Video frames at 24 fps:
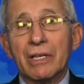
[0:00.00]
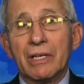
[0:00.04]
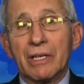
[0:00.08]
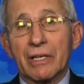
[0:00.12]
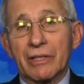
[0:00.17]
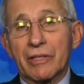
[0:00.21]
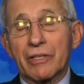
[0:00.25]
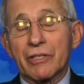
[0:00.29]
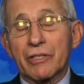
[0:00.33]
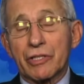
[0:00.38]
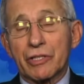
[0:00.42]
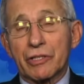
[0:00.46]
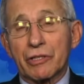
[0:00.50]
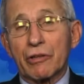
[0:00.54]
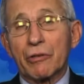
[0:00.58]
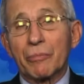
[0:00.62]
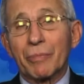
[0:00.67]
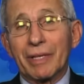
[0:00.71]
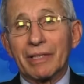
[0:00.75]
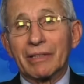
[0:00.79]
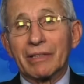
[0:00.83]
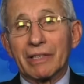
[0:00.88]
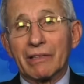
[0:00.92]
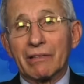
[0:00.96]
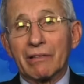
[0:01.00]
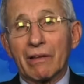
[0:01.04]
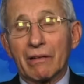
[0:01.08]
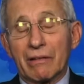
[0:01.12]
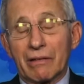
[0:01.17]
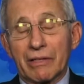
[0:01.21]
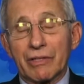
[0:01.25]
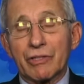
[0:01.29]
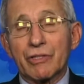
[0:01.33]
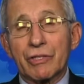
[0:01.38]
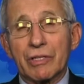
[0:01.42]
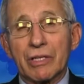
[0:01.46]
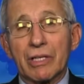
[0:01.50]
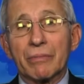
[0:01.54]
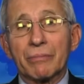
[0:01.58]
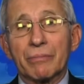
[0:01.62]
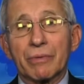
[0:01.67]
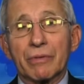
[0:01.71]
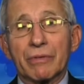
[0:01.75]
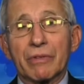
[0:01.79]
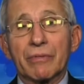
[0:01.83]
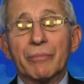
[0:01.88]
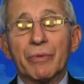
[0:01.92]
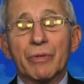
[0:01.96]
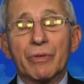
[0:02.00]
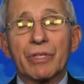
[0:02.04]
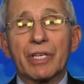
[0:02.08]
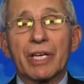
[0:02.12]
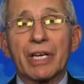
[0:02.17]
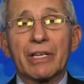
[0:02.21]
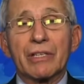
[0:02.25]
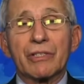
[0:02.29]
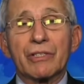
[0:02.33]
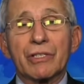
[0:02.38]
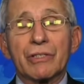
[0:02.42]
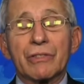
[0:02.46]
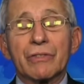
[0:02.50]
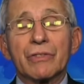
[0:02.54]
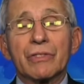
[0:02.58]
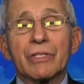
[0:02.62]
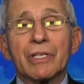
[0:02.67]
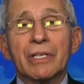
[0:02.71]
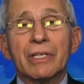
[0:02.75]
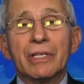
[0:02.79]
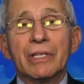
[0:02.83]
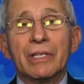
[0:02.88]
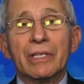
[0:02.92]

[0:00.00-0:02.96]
a disturbingly large number of mutations